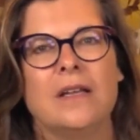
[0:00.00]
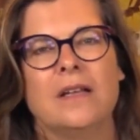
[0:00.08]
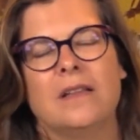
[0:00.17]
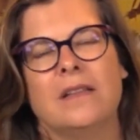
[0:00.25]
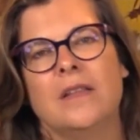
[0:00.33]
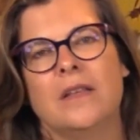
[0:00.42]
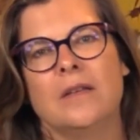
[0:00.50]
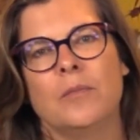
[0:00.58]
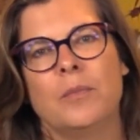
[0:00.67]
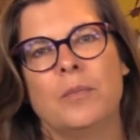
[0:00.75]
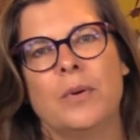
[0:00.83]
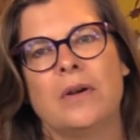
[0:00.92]
the
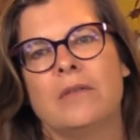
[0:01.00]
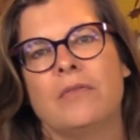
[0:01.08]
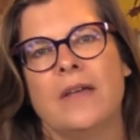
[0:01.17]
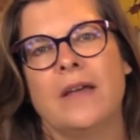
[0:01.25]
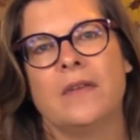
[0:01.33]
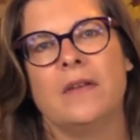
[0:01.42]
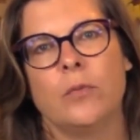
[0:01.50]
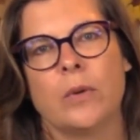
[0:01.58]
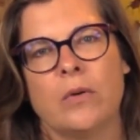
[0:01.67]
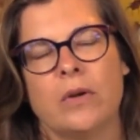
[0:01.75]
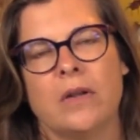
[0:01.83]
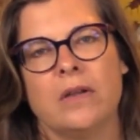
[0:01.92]
part of that is
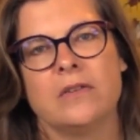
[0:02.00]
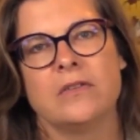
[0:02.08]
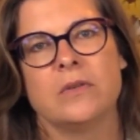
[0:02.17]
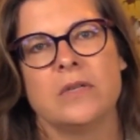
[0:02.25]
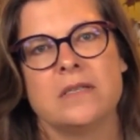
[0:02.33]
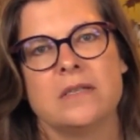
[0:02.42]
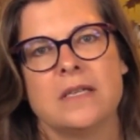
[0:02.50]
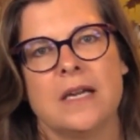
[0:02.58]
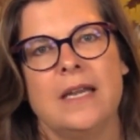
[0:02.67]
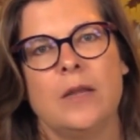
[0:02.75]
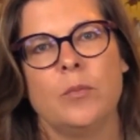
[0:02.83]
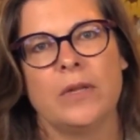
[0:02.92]
recorded history is a
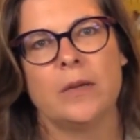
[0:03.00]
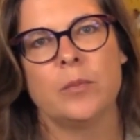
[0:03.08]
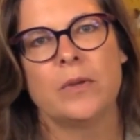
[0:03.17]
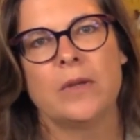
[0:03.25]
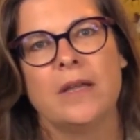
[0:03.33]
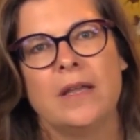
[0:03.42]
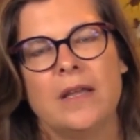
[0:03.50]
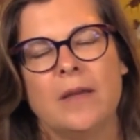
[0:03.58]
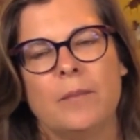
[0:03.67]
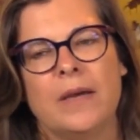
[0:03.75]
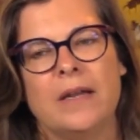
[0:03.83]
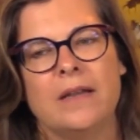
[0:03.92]
tiny blip.
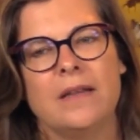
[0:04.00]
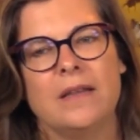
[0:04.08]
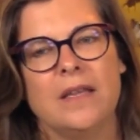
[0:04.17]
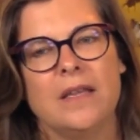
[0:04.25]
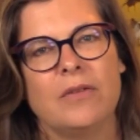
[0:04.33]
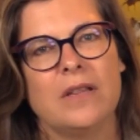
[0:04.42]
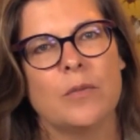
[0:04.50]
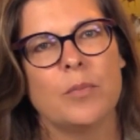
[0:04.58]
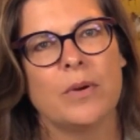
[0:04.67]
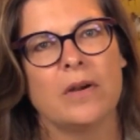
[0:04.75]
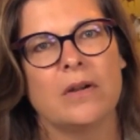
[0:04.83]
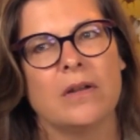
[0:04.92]
But even the
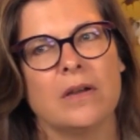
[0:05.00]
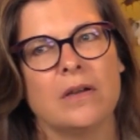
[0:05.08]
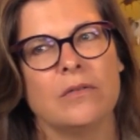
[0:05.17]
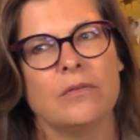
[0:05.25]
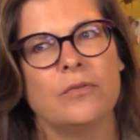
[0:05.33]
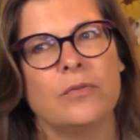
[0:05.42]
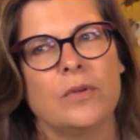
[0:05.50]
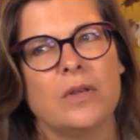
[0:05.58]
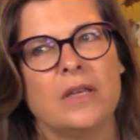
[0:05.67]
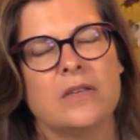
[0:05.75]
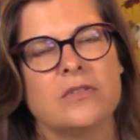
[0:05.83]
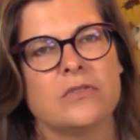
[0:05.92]
part of
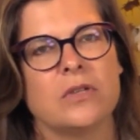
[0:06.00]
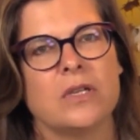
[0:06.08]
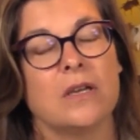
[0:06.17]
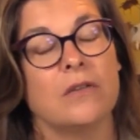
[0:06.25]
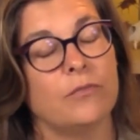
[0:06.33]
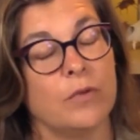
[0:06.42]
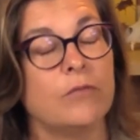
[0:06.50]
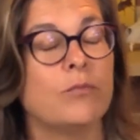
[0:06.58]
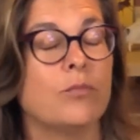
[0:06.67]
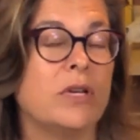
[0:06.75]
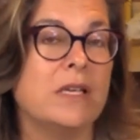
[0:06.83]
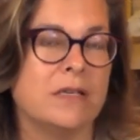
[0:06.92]
history of
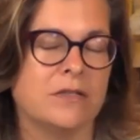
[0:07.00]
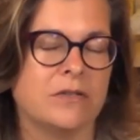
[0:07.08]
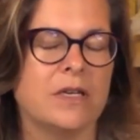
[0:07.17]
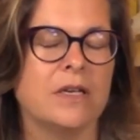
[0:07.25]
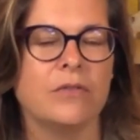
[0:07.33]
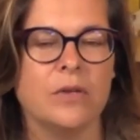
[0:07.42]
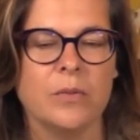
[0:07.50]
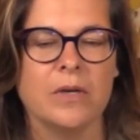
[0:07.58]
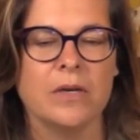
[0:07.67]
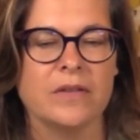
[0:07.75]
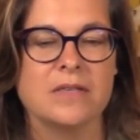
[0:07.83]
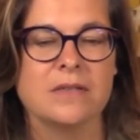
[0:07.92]
prehistory, if you
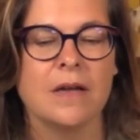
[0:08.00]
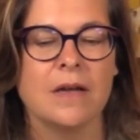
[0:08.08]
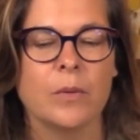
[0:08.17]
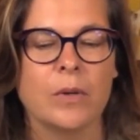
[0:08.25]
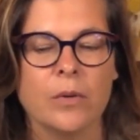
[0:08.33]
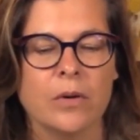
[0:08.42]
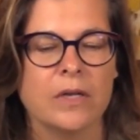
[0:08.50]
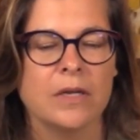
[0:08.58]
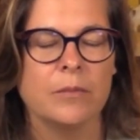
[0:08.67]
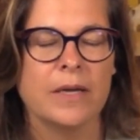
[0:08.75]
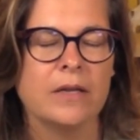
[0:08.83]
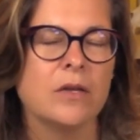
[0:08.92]
will, that's not
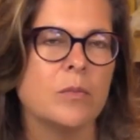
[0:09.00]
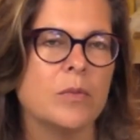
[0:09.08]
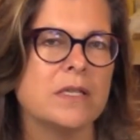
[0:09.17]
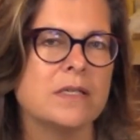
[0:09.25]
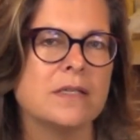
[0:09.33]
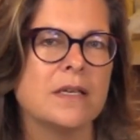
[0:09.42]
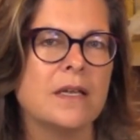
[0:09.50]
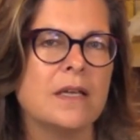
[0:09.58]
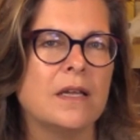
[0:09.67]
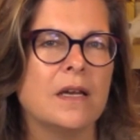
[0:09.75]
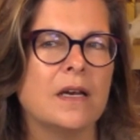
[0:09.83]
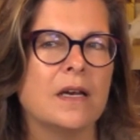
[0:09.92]
recorded by humans,
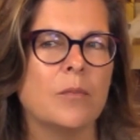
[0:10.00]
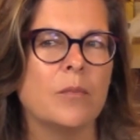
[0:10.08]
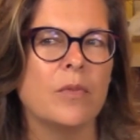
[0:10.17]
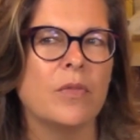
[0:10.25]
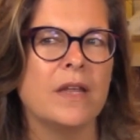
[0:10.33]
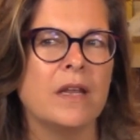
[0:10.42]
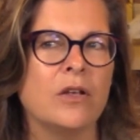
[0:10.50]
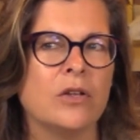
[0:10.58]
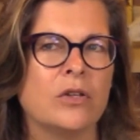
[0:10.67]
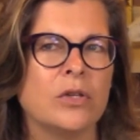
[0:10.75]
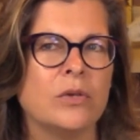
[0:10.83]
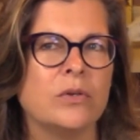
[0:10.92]
that
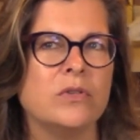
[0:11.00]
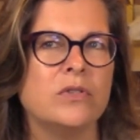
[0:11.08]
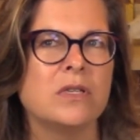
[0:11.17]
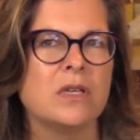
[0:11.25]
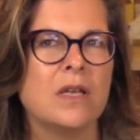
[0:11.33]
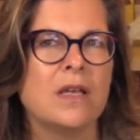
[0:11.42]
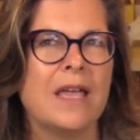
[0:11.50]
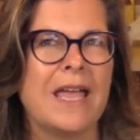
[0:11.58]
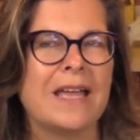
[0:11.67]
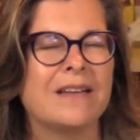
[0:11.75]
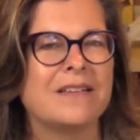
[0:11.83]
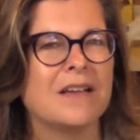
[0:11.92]
includes
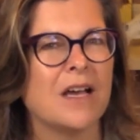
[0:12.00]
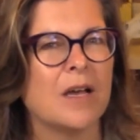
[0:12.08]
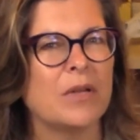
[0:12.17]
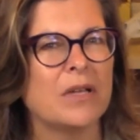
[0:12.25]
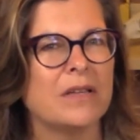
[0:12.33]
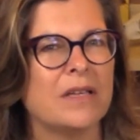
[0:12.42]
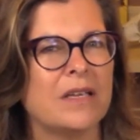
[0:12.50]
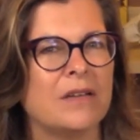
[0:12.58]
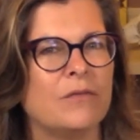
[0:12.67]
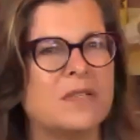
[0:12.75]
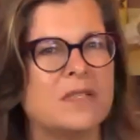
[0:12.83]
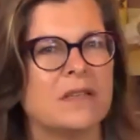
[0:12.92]
anatomically
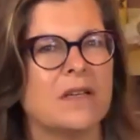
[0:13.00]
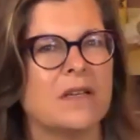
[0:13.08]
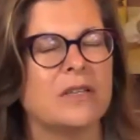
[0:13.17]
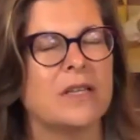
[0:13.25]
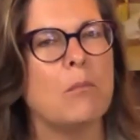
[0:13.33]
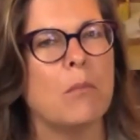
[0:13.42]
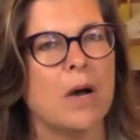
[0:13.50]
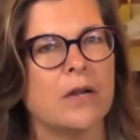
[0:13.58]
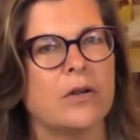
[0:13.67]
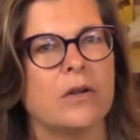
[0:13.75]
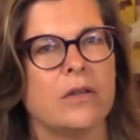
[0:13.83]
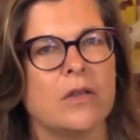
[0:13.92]
and physiologically
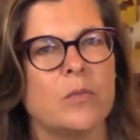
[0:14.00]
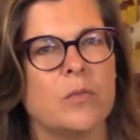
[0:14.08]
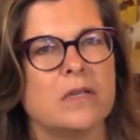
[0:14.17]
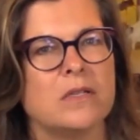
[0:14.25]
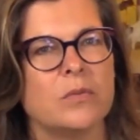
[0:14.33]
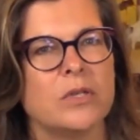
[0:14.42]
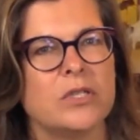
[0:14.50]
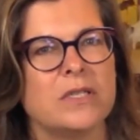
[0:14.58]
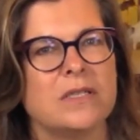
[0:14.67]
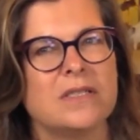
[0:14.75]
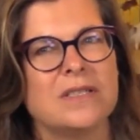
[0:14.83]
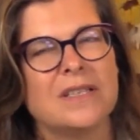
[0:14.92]
modern humans, which
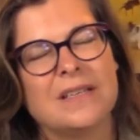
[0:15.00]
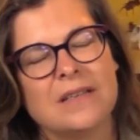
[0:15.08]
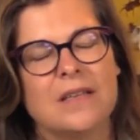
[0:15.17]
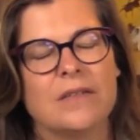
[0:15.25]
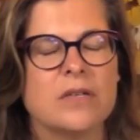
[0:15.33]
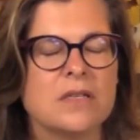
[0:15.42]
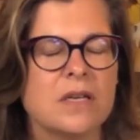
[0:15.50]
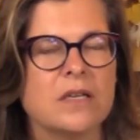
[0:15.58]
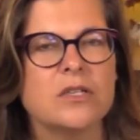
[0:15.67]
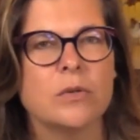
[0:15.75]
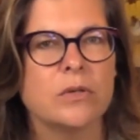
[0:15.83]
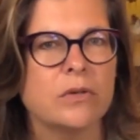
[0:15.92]
is give or
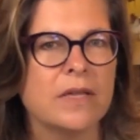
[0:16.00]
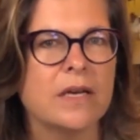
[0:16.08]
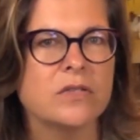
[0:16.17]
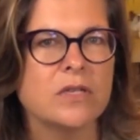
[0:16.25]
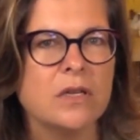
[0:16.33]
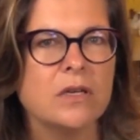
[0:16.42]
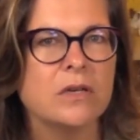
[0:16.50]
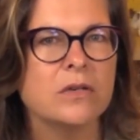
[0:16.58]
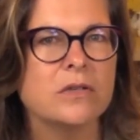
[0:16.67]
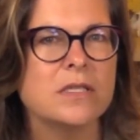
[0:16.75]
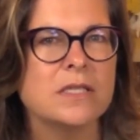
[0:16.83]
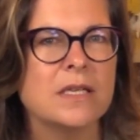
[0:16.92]
take 200,000
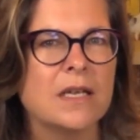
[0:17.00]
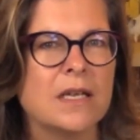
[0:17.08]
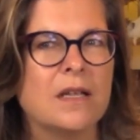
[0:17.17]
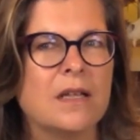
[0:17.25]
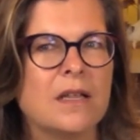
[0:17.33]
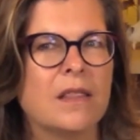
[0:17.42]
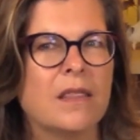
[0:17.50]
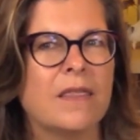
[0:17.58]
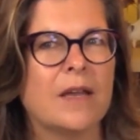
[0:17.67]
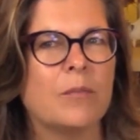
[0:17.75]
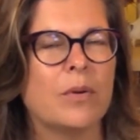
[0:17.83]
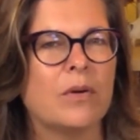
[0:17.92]
years,
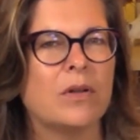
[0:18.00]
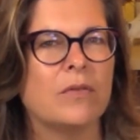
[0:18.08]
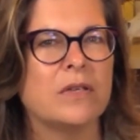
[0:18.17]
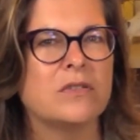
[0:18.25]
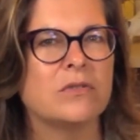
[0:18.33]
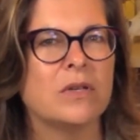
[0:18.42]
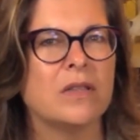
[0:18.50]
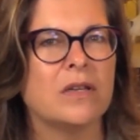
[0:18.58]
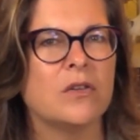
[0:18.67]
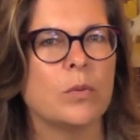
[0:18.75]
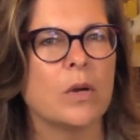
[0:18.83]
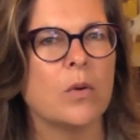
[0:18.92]
that part of history that
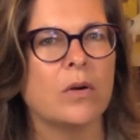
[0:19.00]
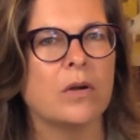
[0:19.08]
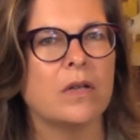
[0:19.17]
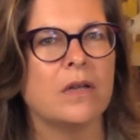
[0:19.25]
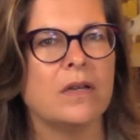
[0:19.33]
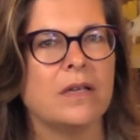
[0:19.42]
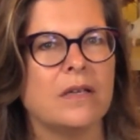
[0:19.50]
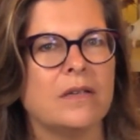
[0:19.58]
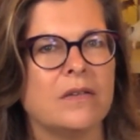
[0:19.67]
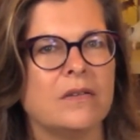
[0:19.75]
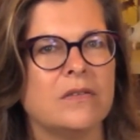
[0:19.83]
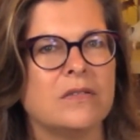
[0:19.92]
is recorded
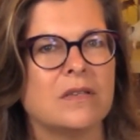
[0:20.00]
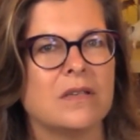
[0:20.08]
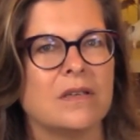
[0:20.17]
is